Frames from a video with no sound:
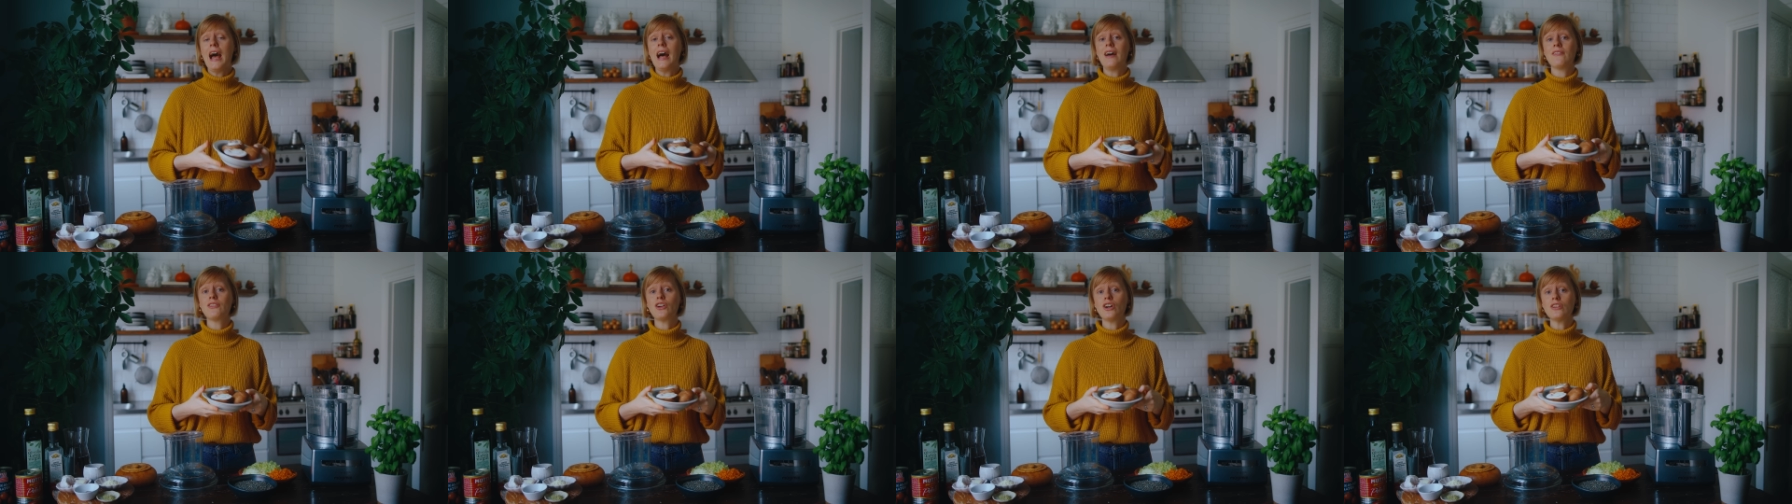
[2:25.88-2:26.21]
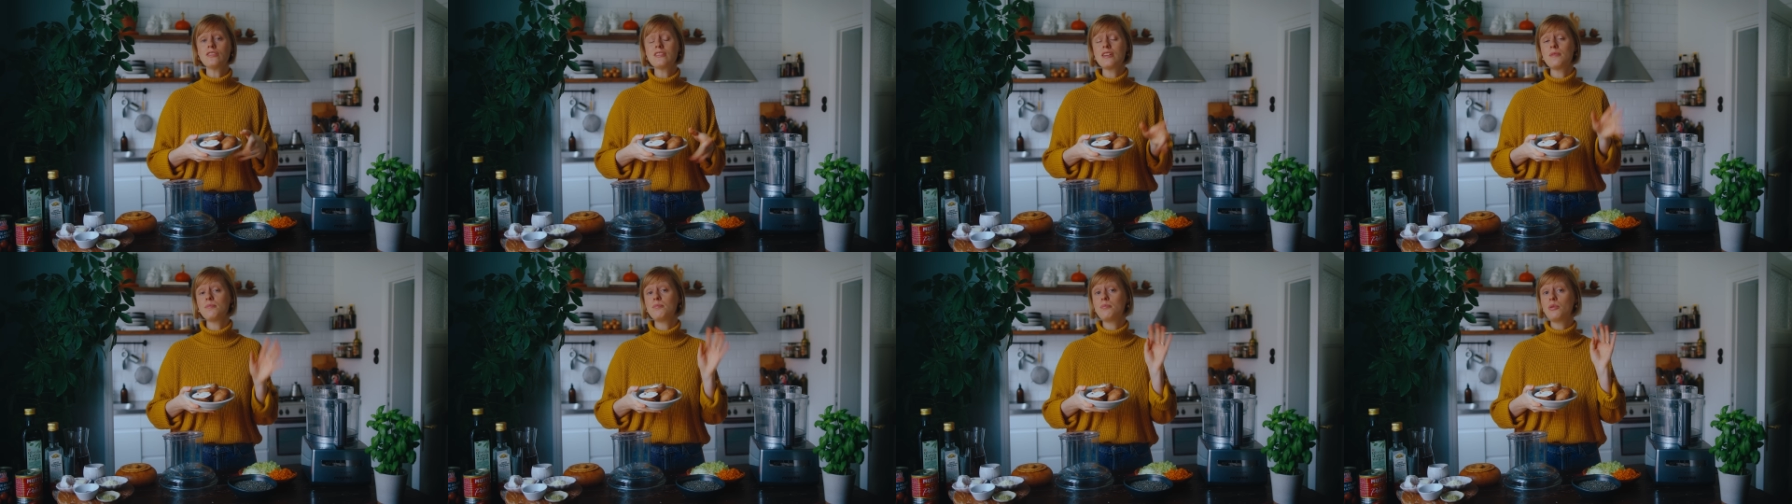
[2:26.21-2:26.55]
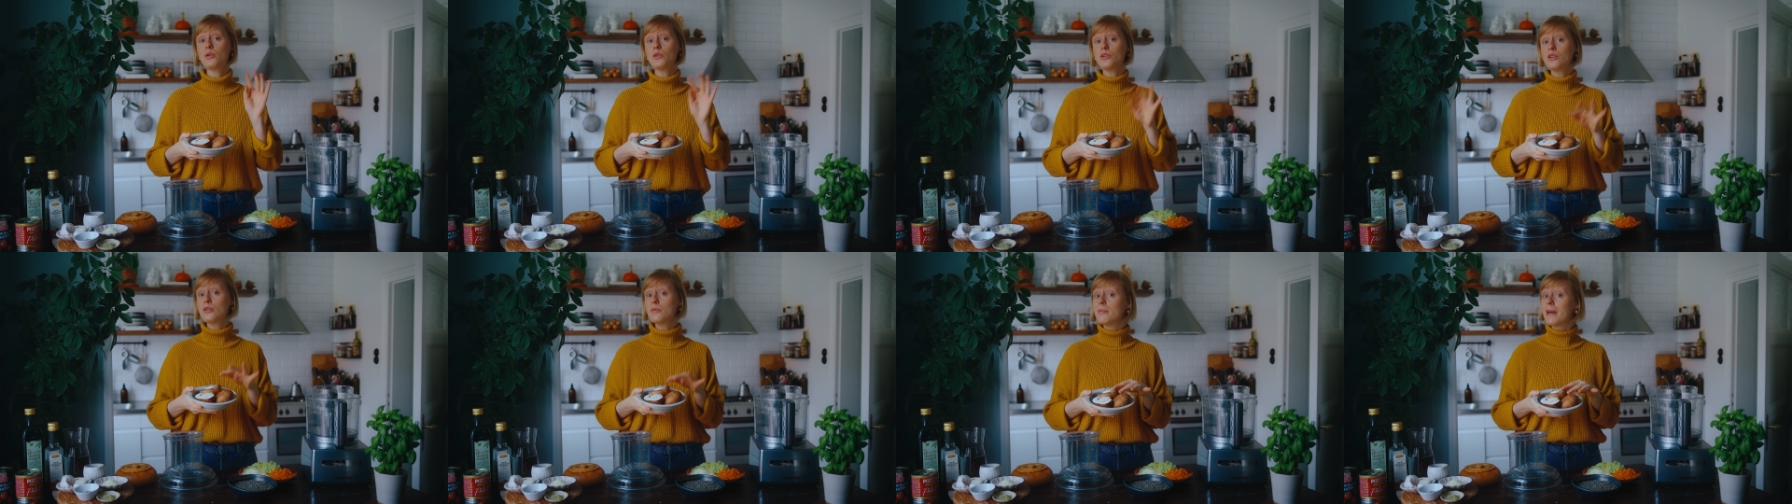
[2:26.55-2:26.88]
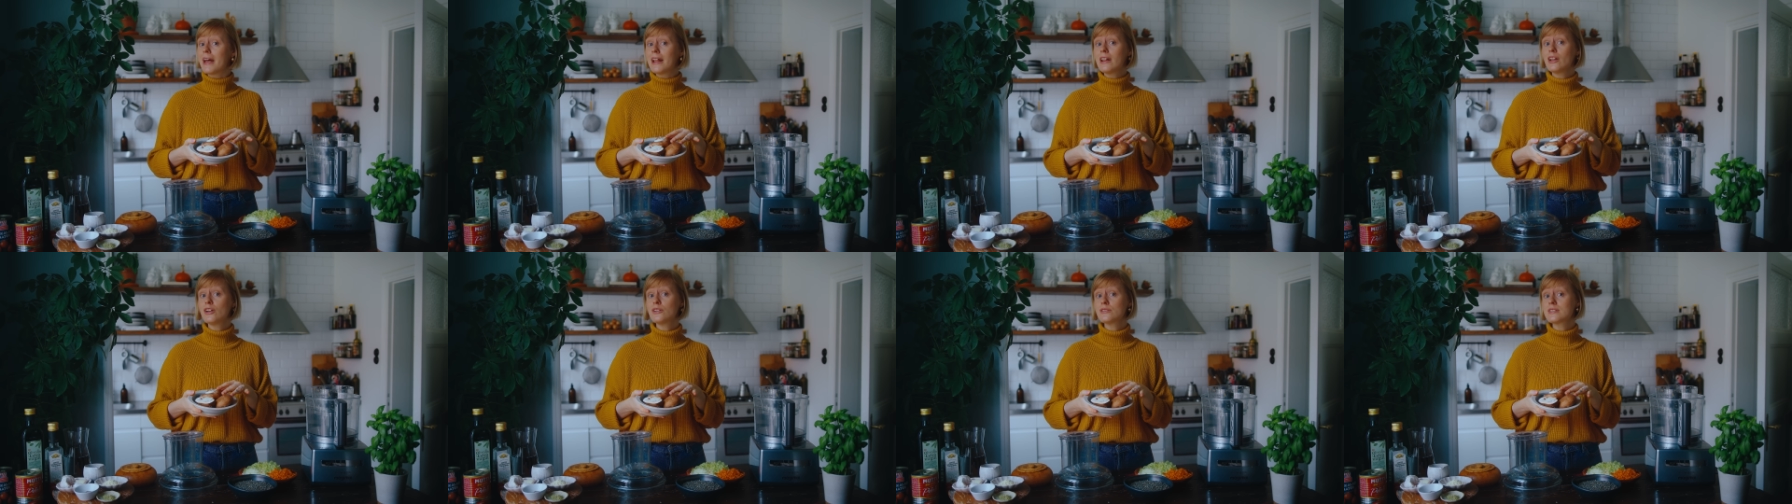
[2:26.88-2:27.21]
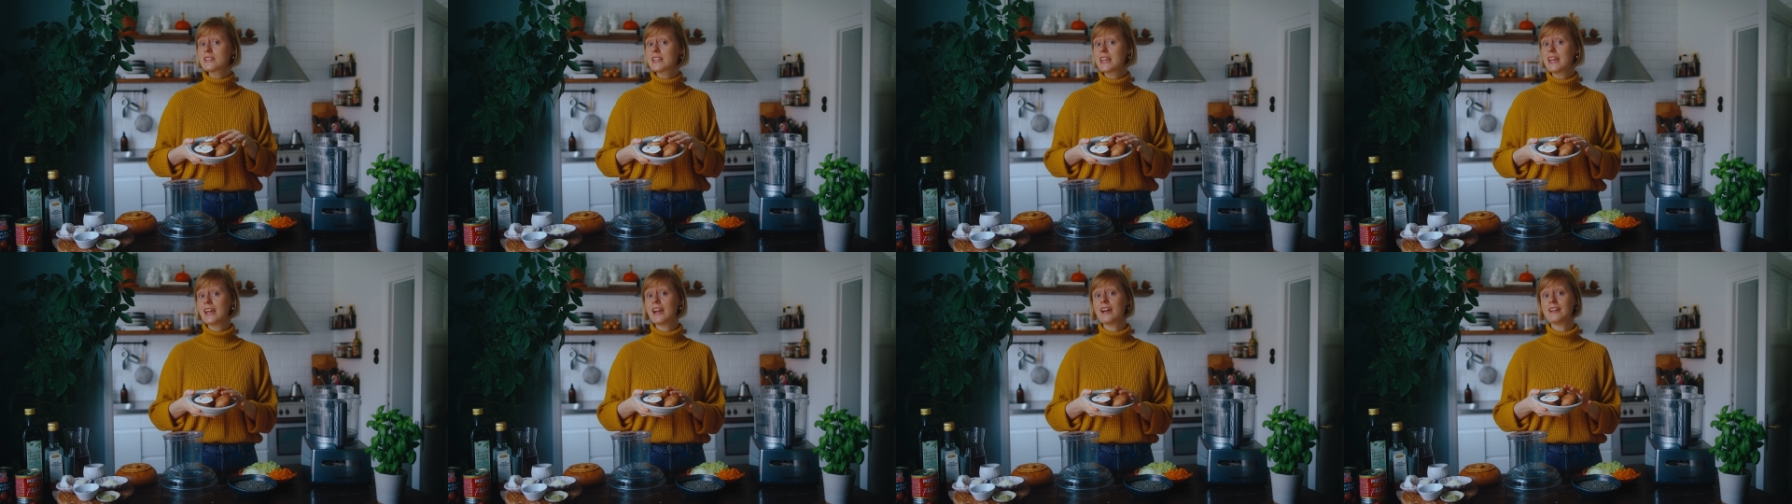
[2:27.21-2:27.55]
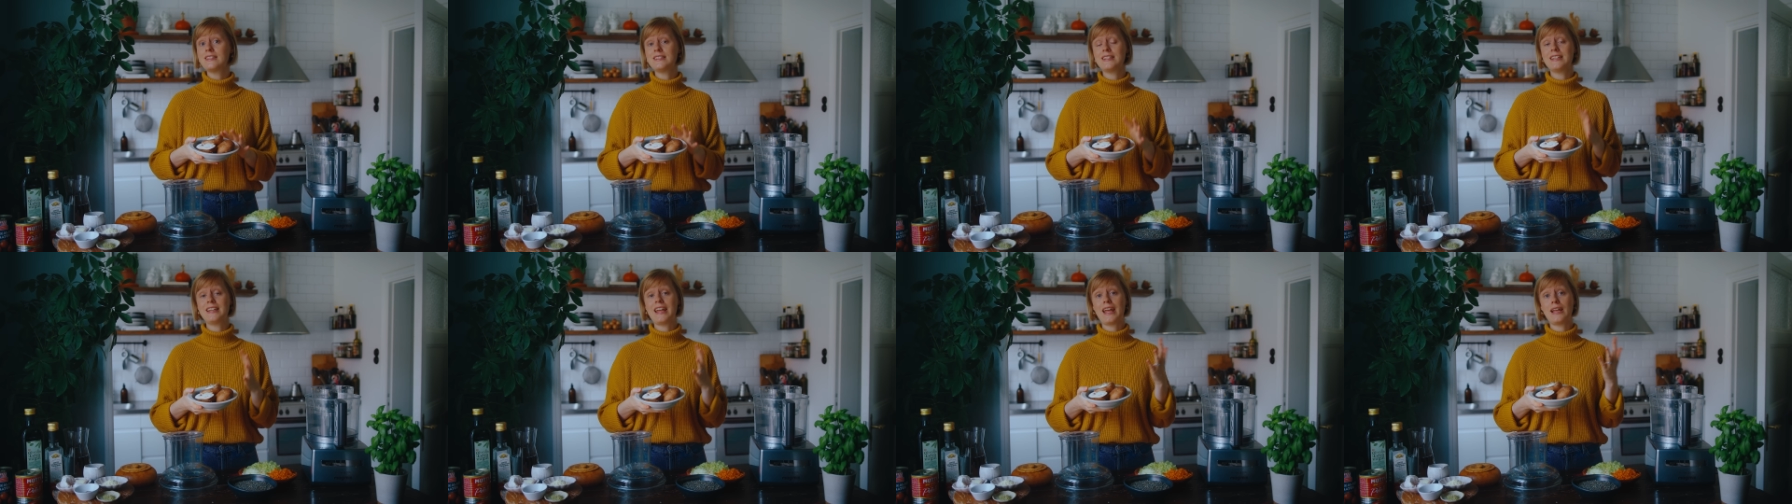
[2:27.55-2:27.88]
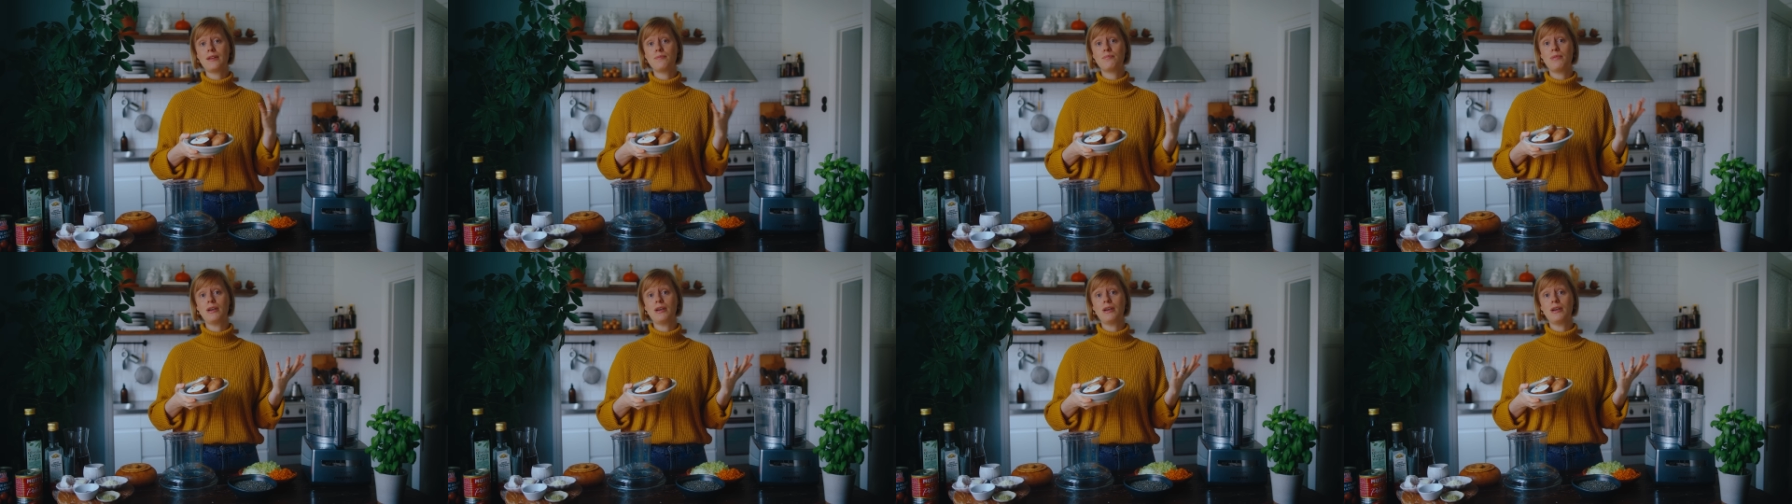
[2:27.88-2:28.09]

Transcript: I've got some portobellos here today,